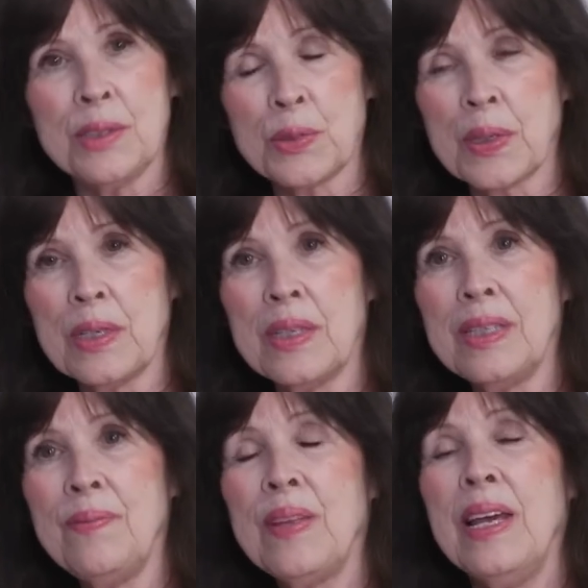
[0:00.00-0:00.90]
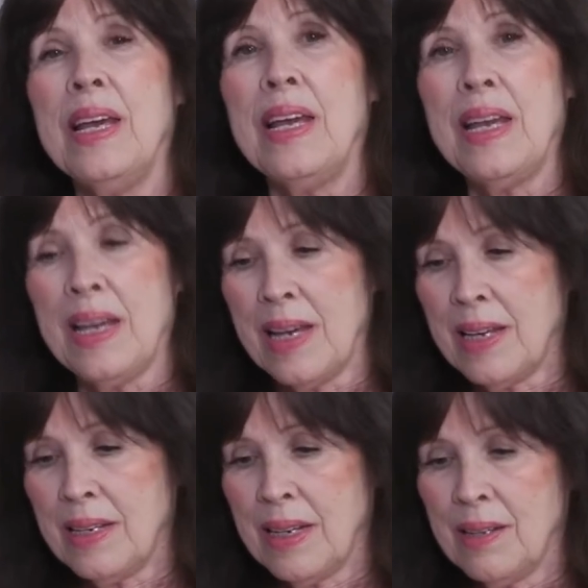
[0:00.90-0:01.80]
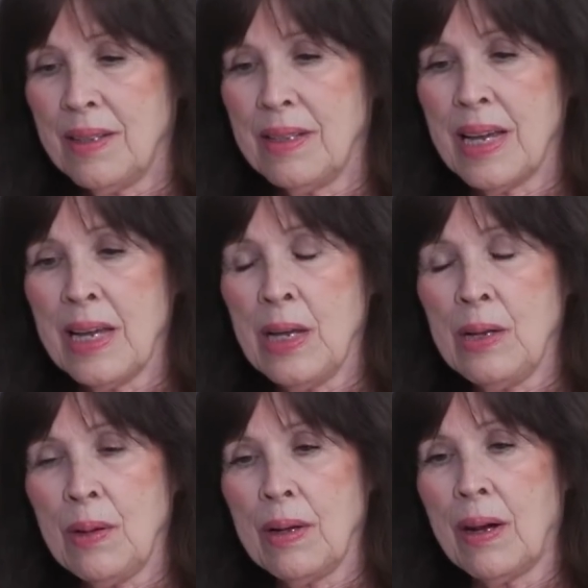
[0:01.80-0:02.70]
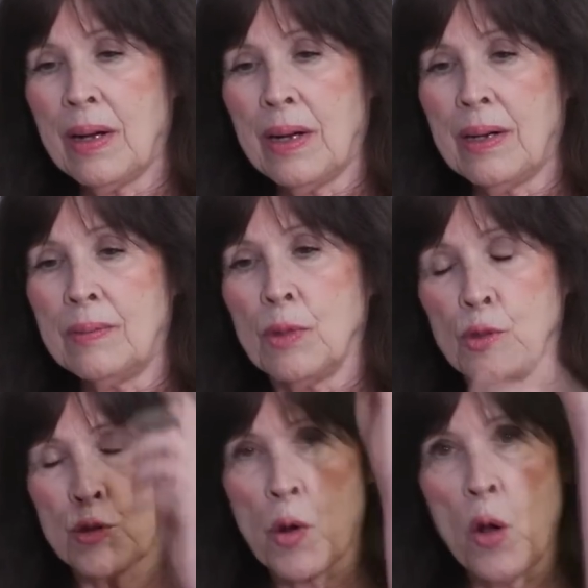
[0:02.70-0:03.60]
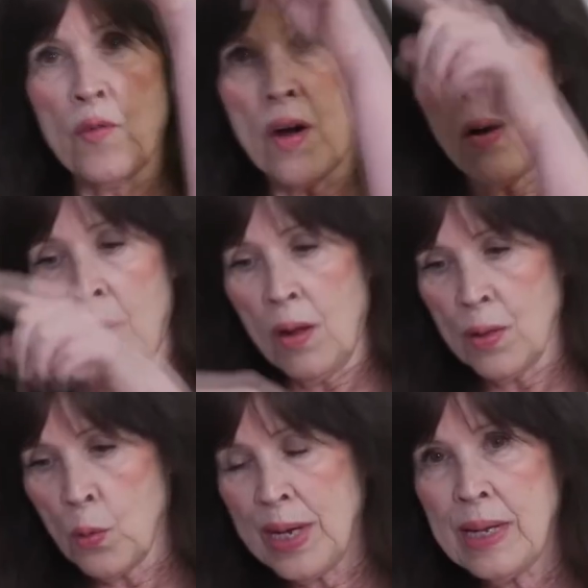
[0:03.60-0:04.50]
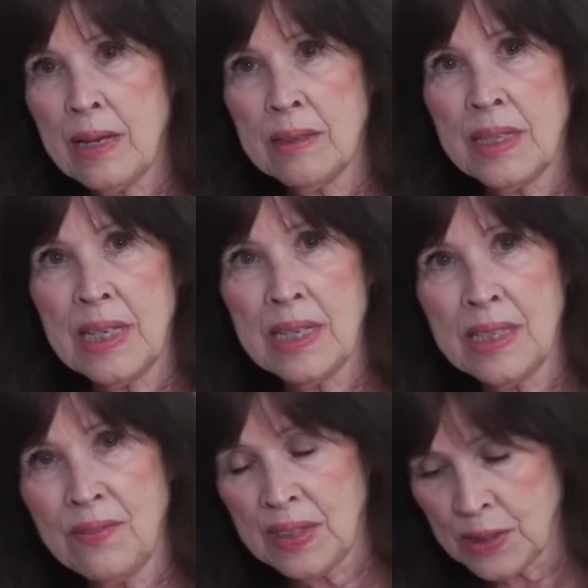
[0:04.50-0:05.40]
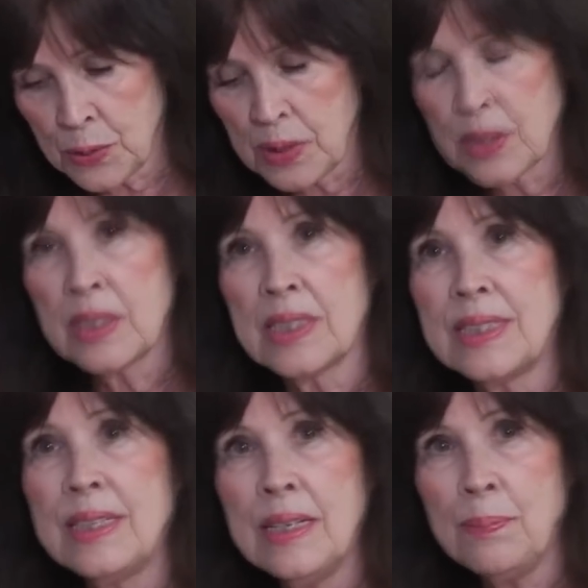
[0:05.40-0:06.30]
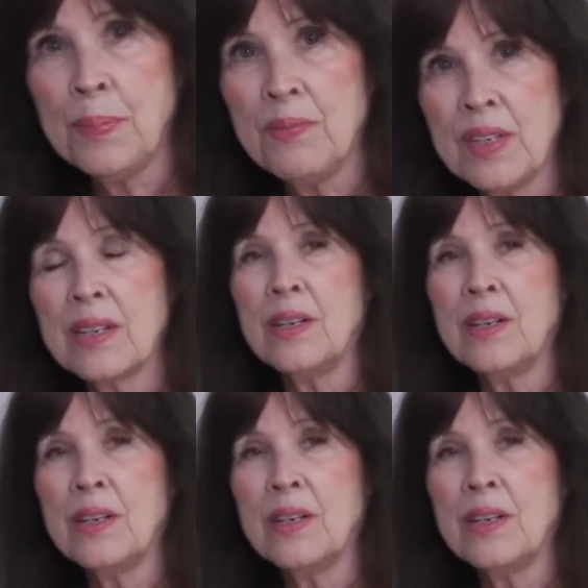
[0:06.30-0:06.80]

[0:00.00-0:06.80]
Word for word: Israel and they uh, drove all the way down to the end of Israel to the tip of the